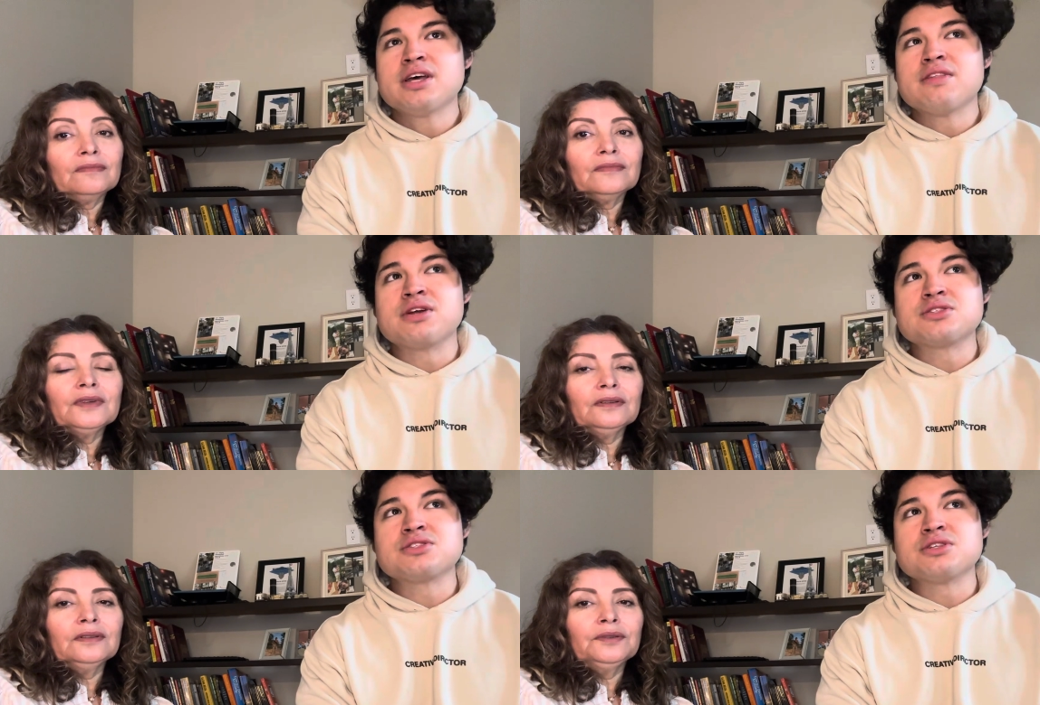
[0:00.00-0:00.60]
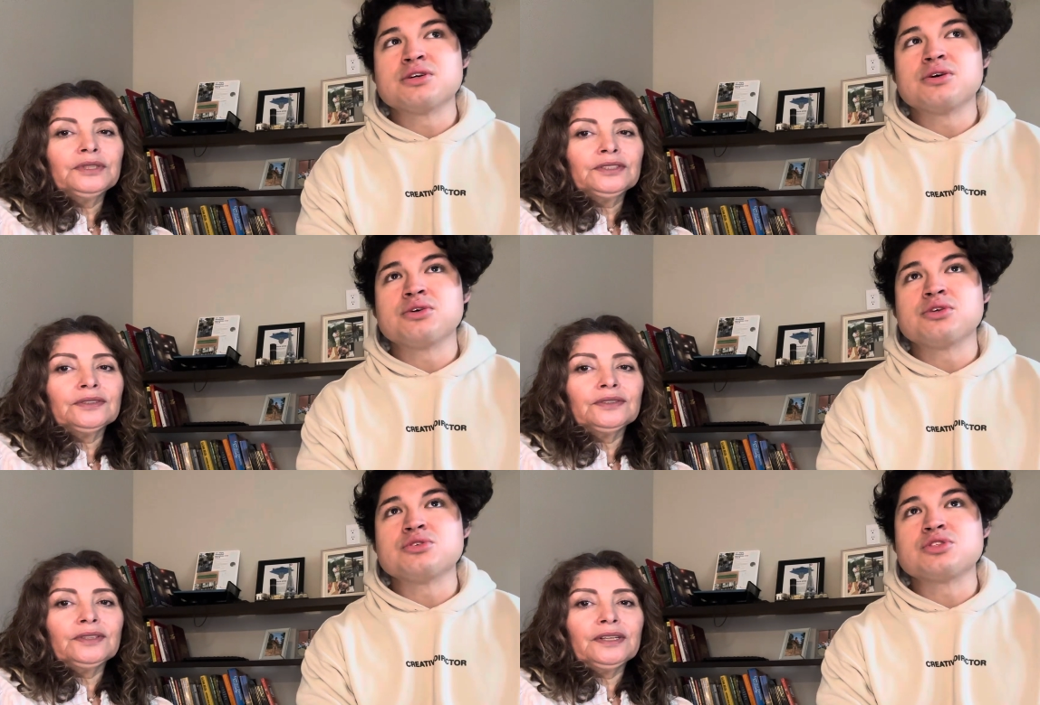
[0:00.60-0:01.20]
Speaker 1: there's
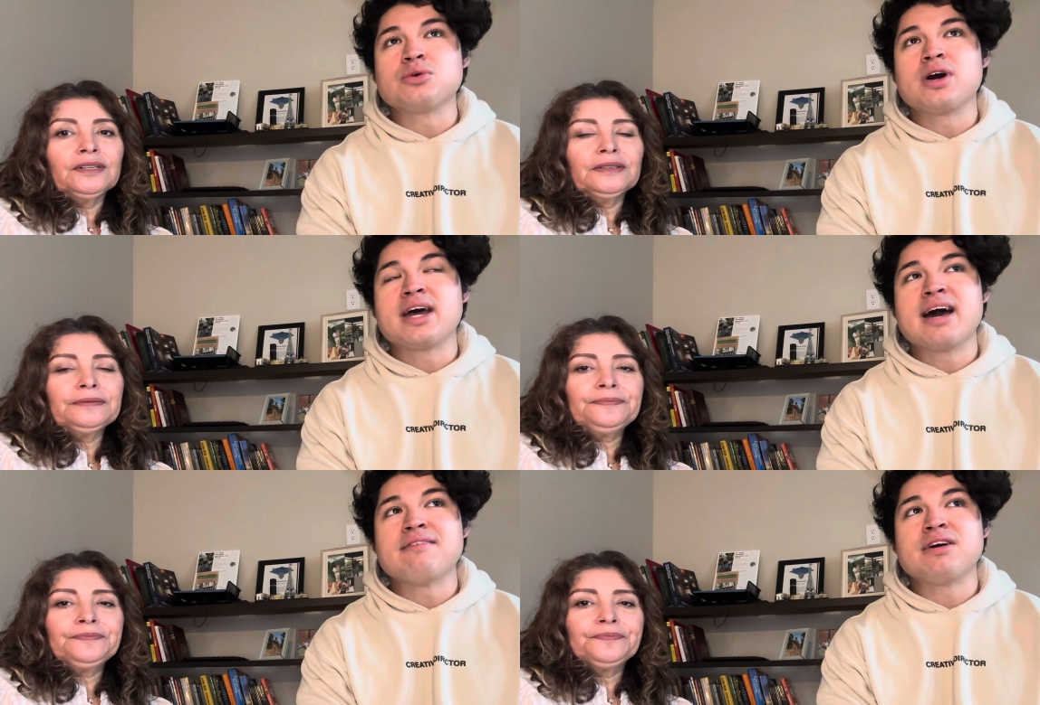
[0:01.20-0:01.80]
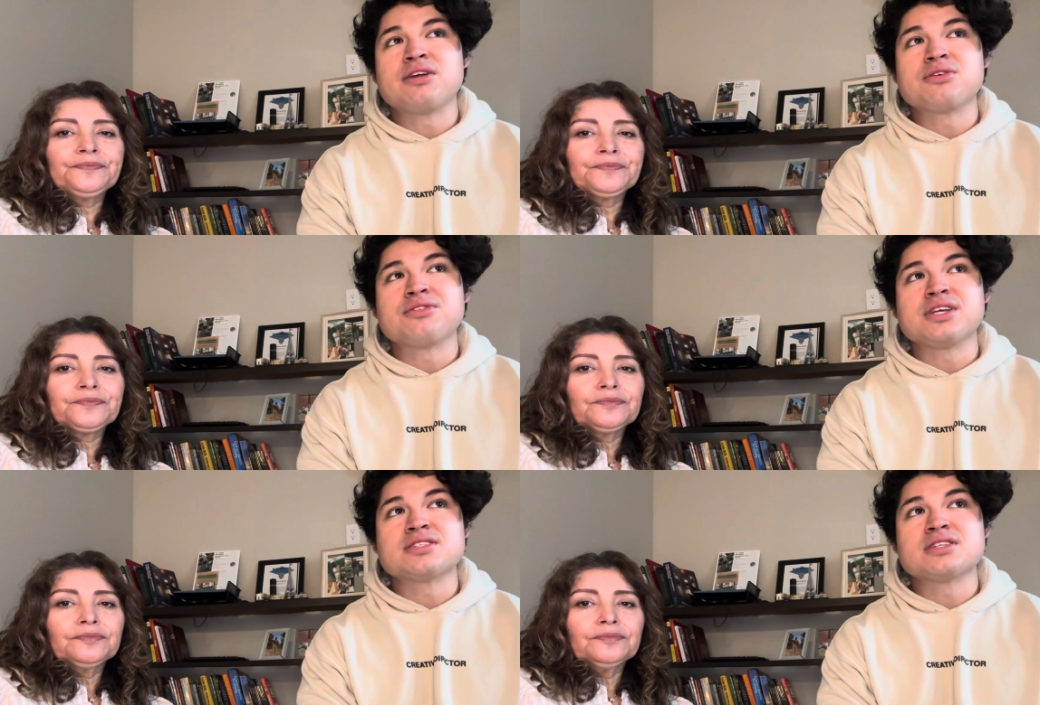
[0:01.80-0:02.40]
still you still want to have other
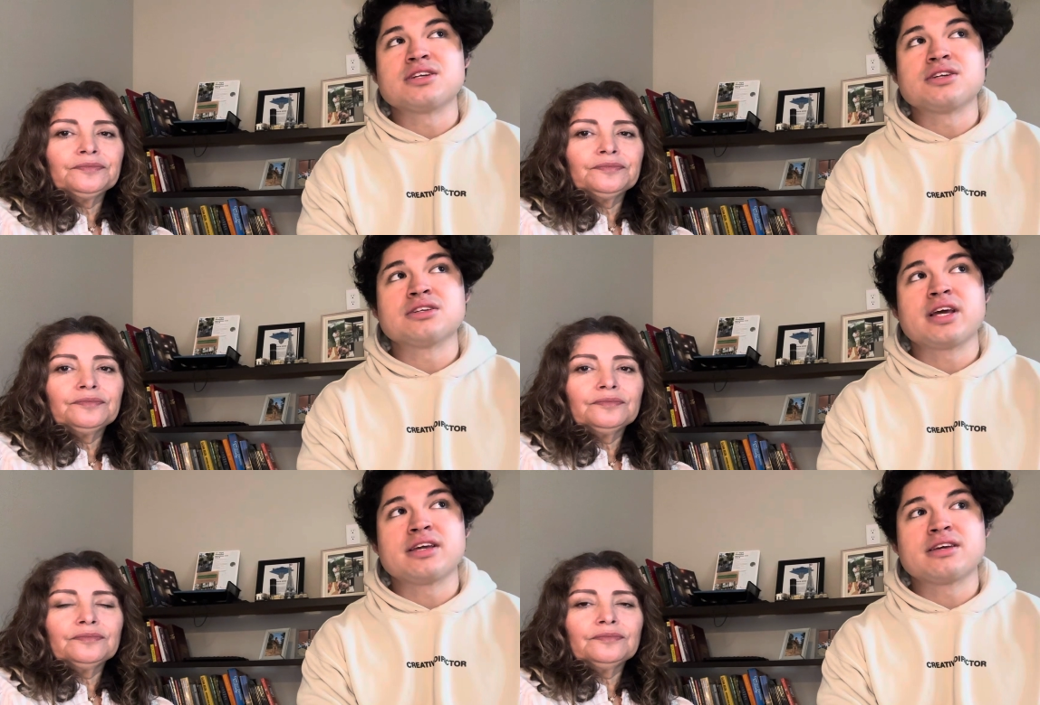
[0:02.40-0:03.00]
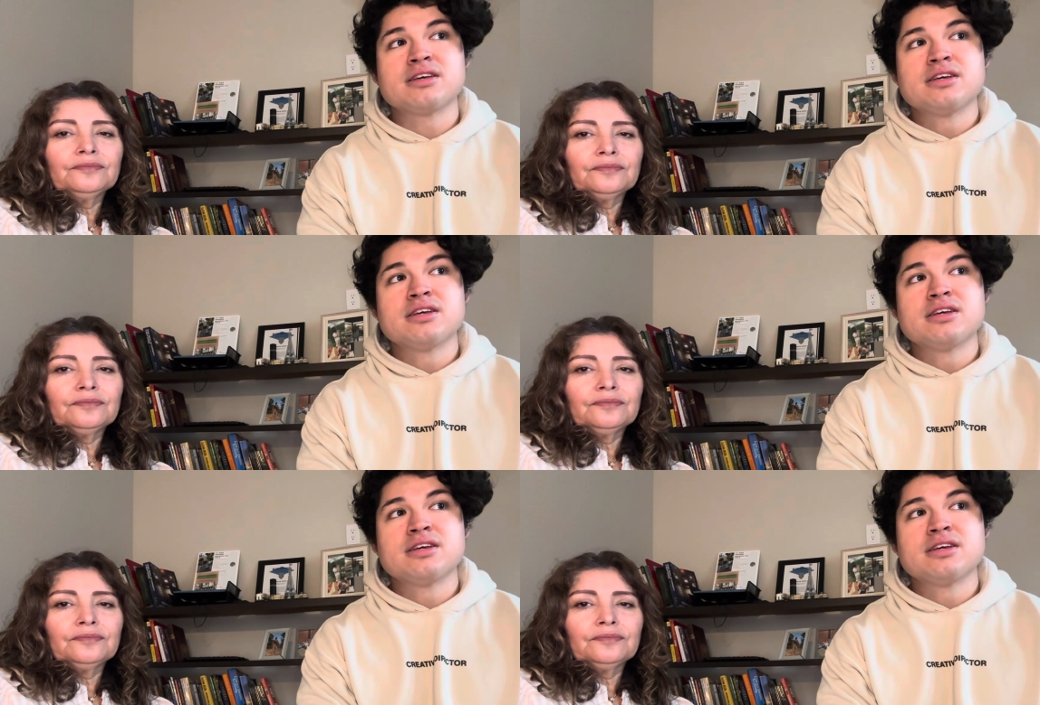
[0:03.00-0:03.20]
things that are like